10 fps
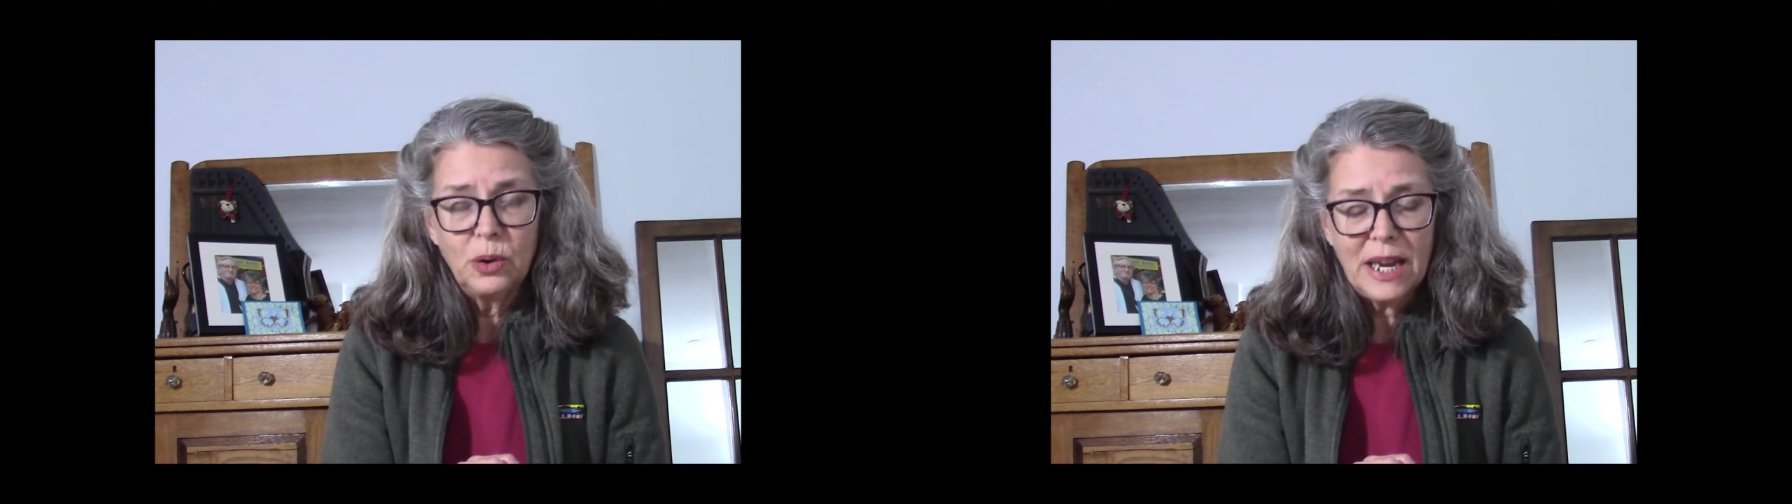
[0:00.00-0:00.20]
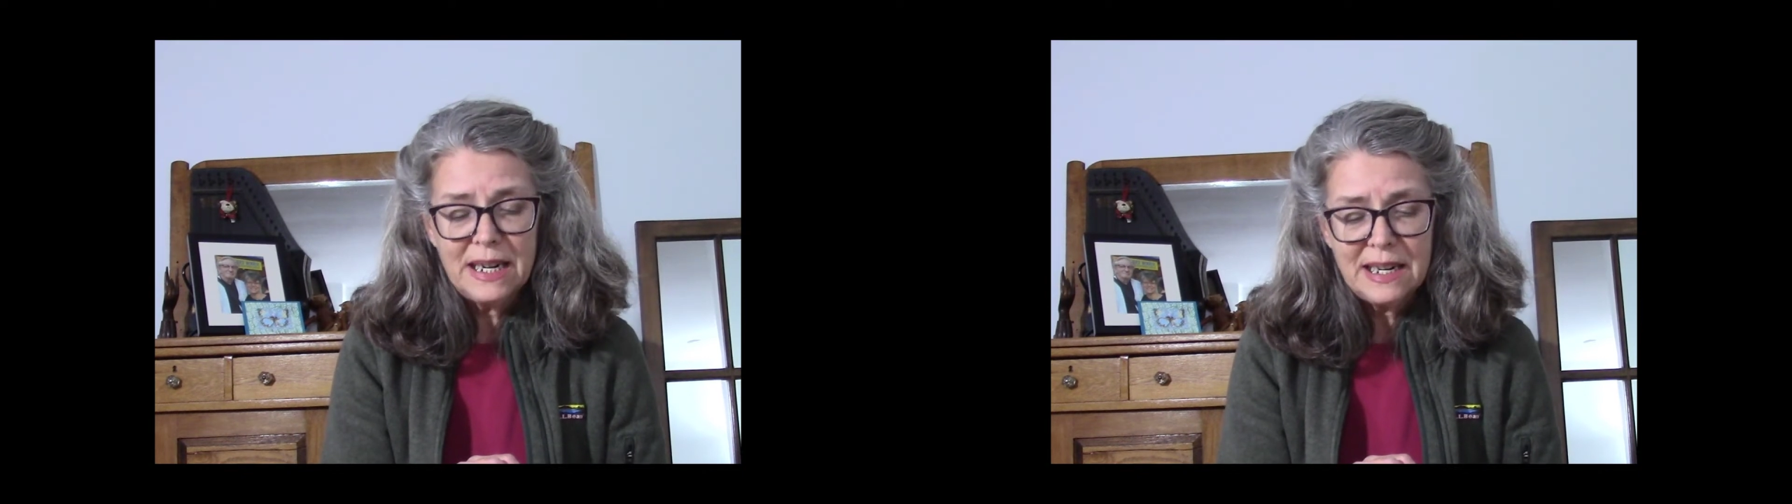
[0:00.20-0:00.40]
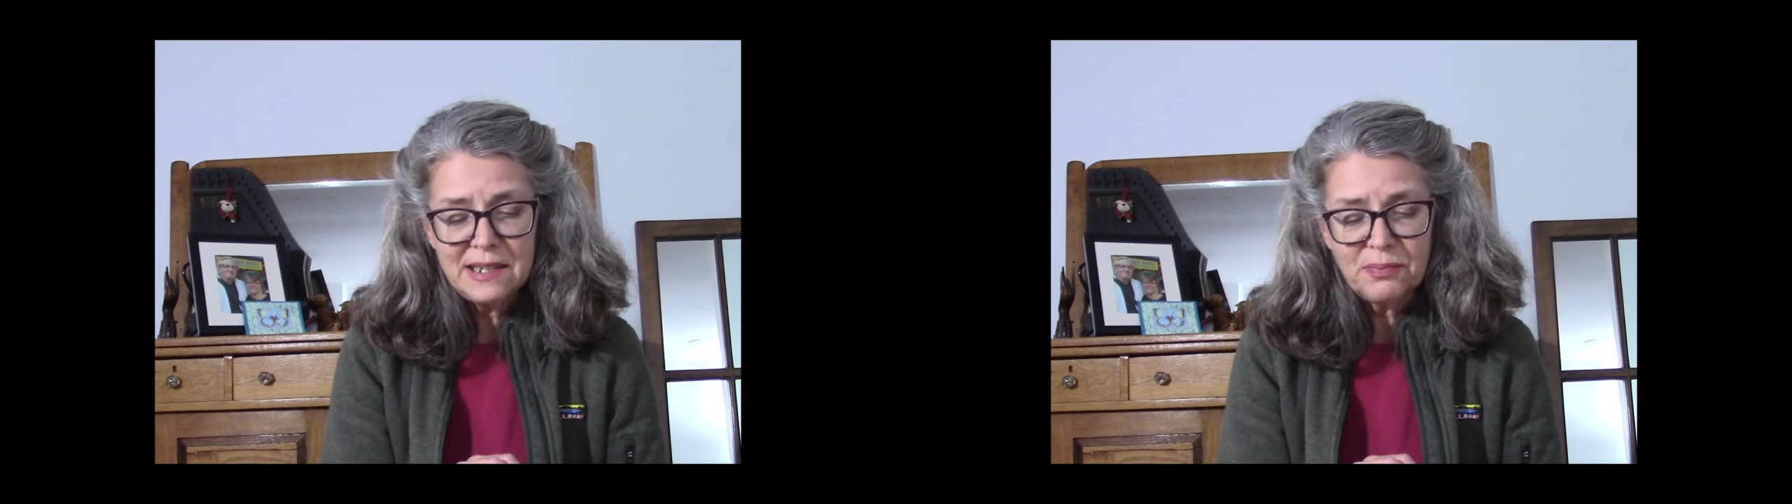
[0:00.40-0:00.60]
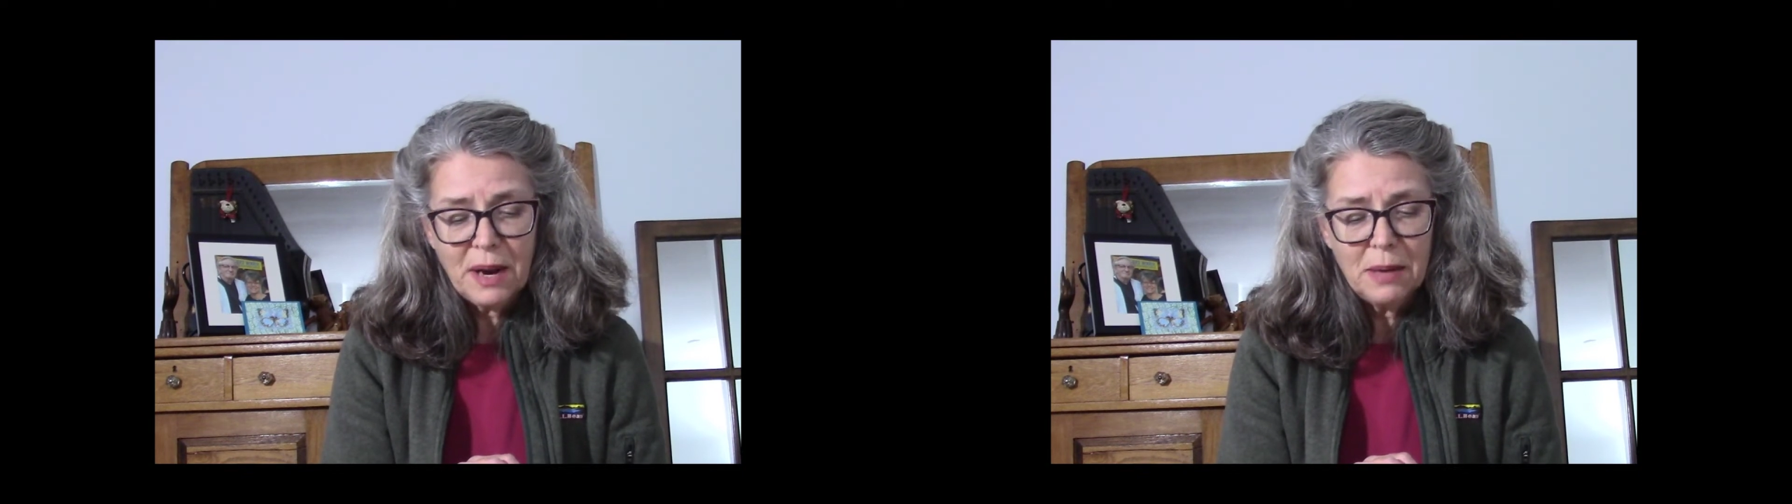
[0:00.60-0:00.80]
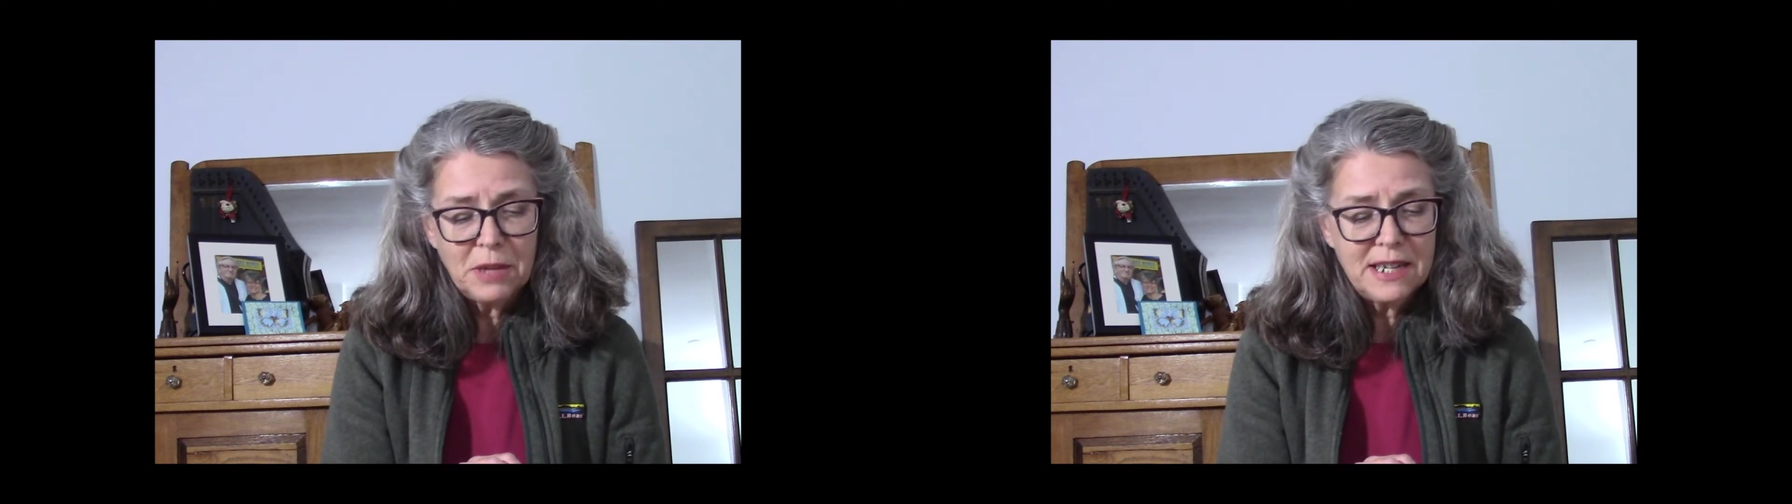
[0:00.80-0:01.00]
lady's
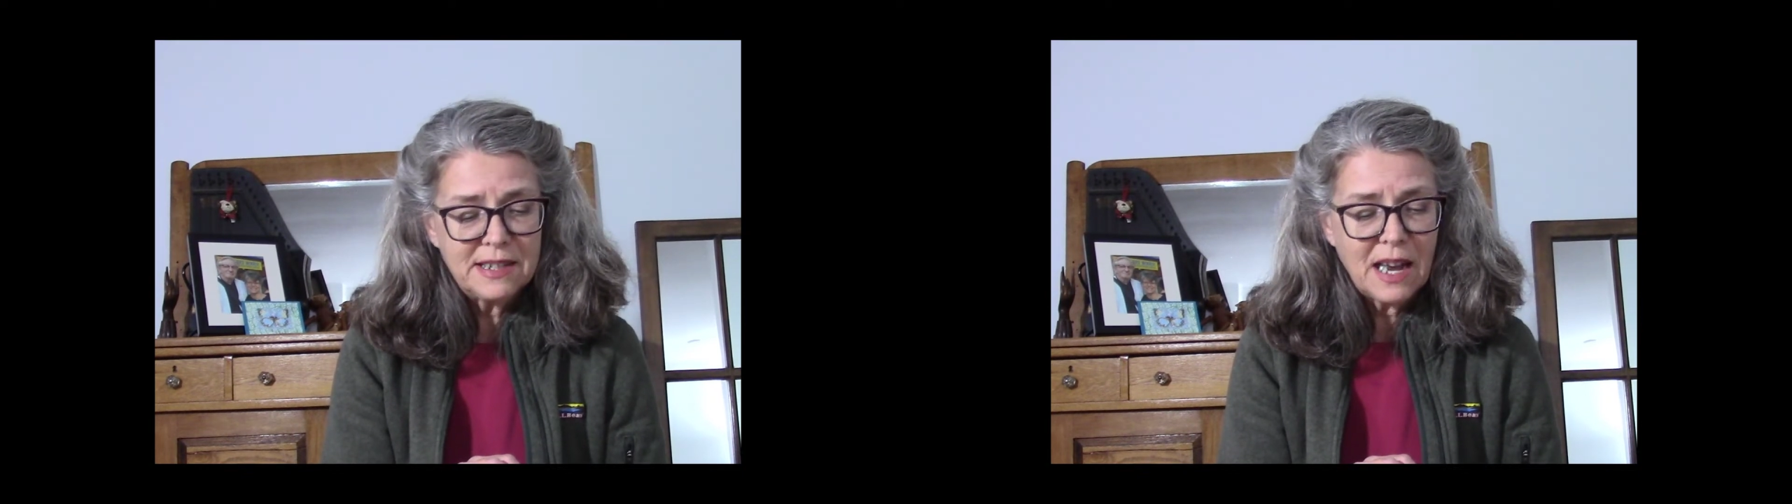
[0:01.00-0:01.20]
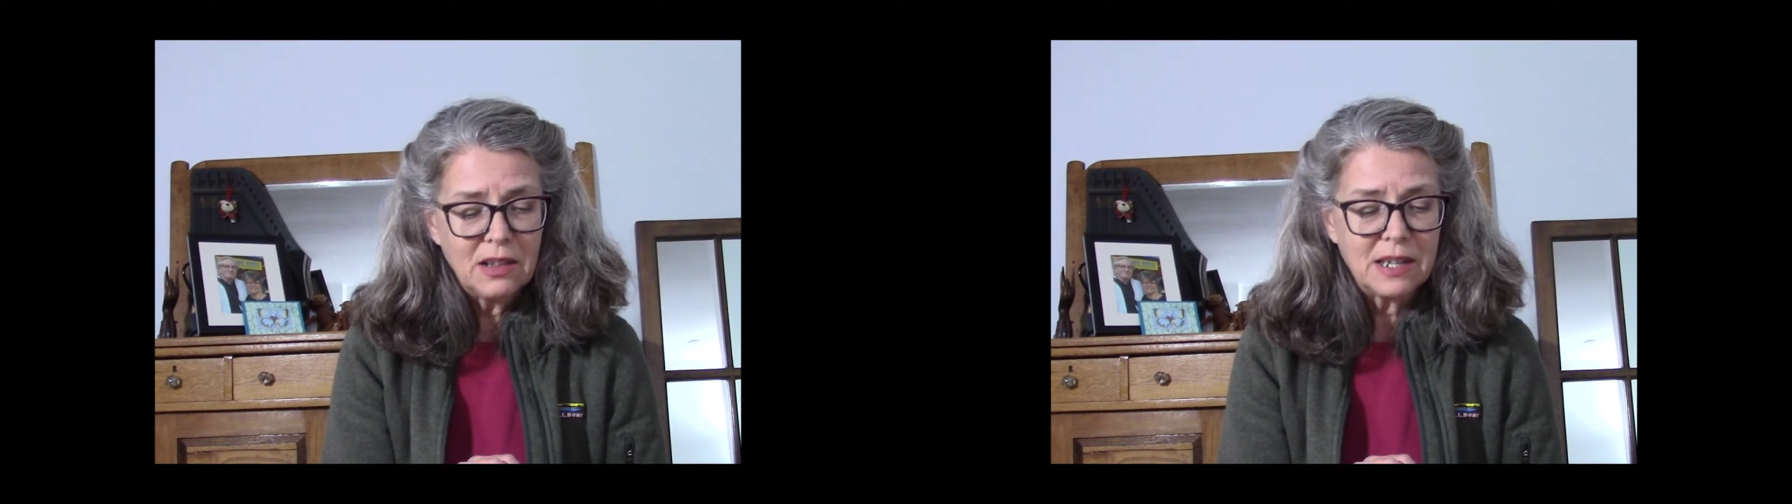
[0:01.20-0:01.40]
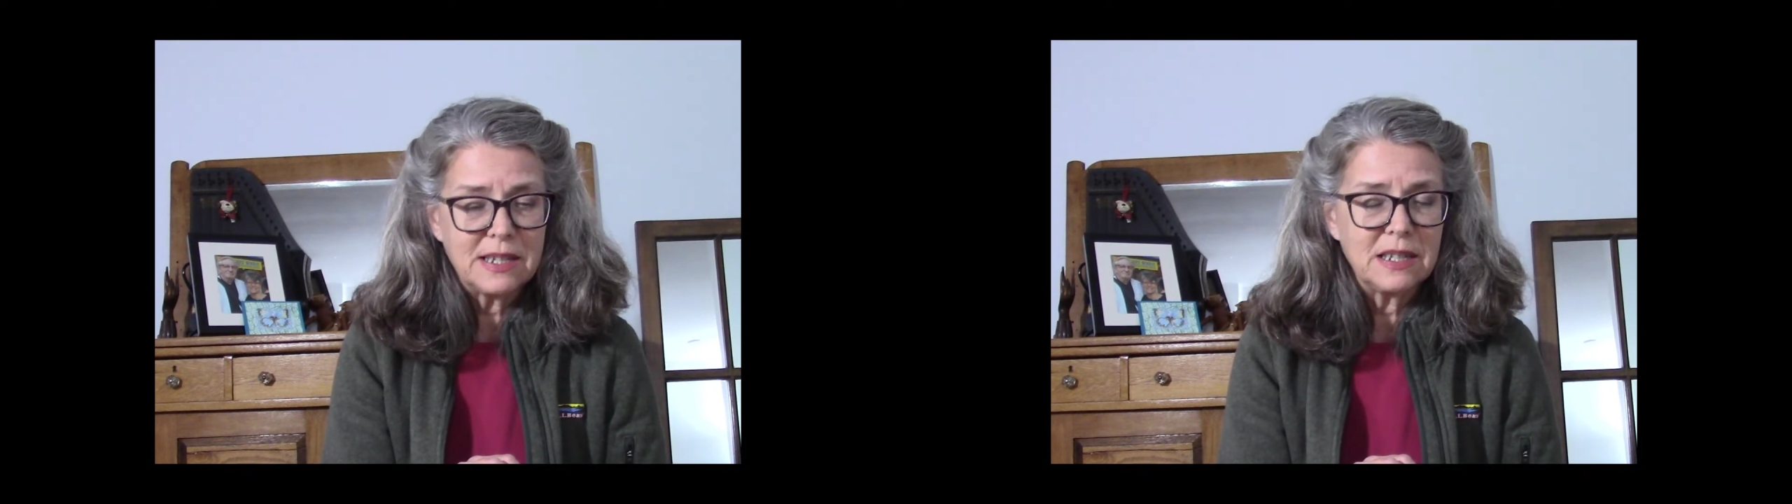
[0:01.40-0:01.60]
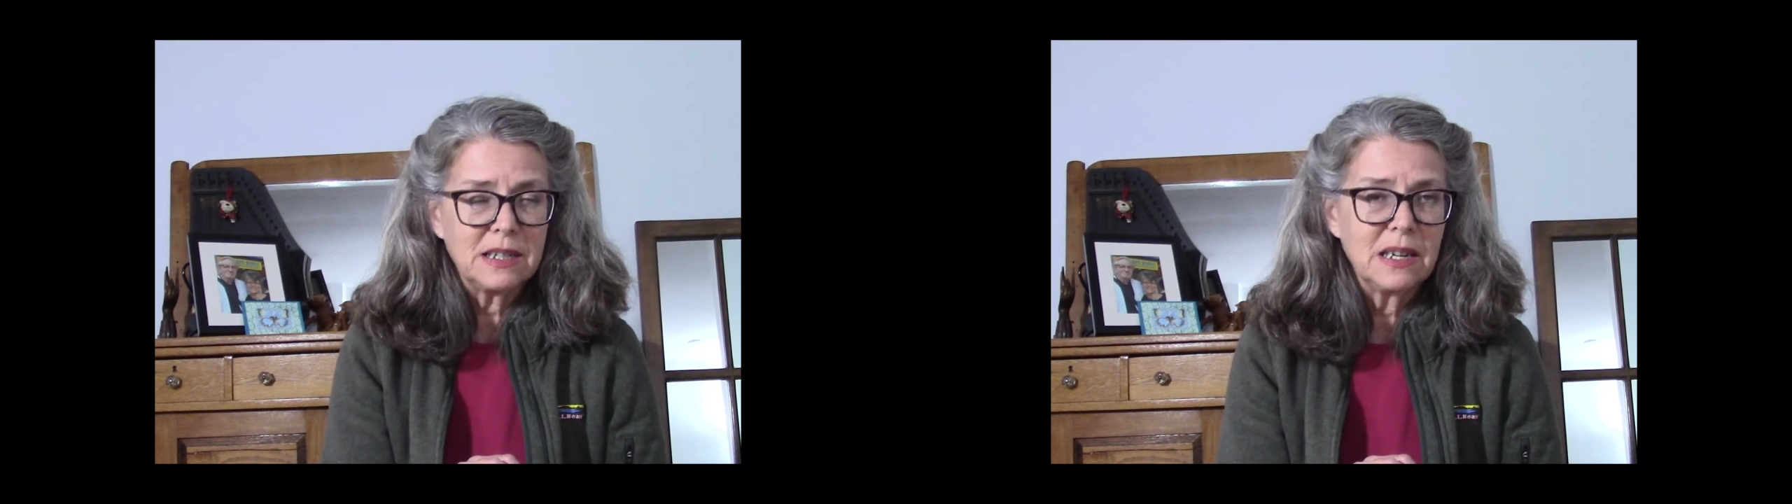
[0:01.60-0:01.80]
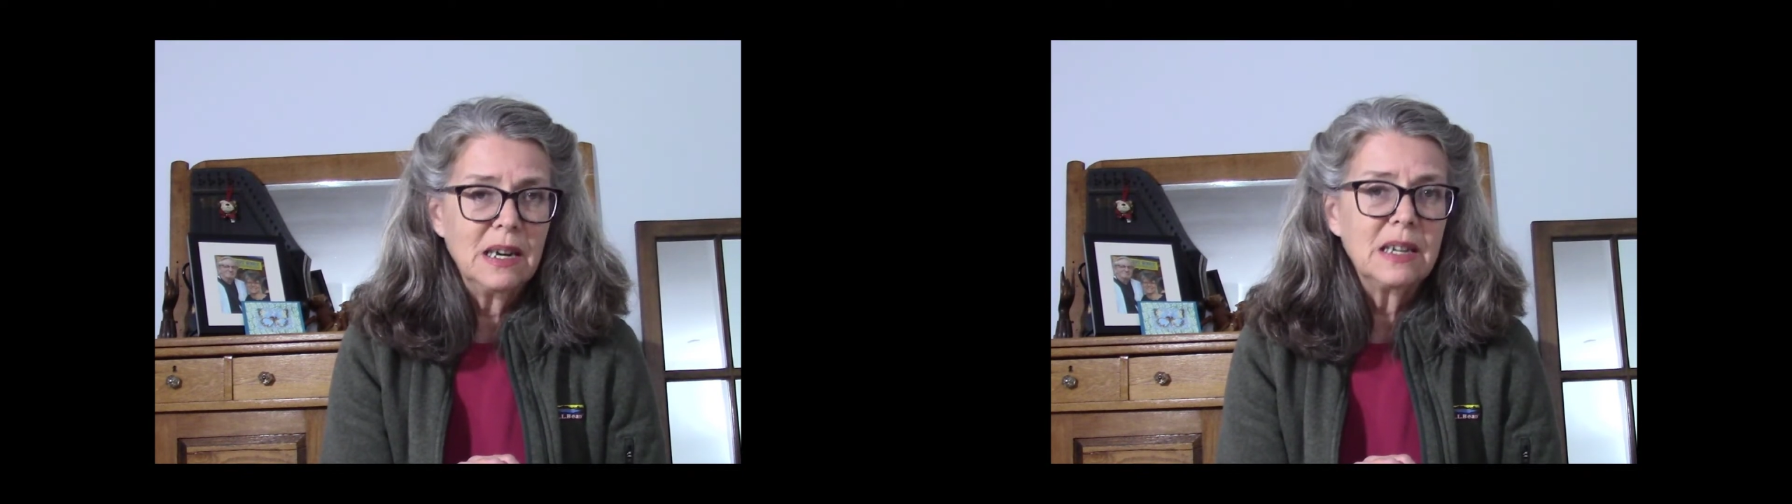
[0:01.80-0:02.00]
family skeleton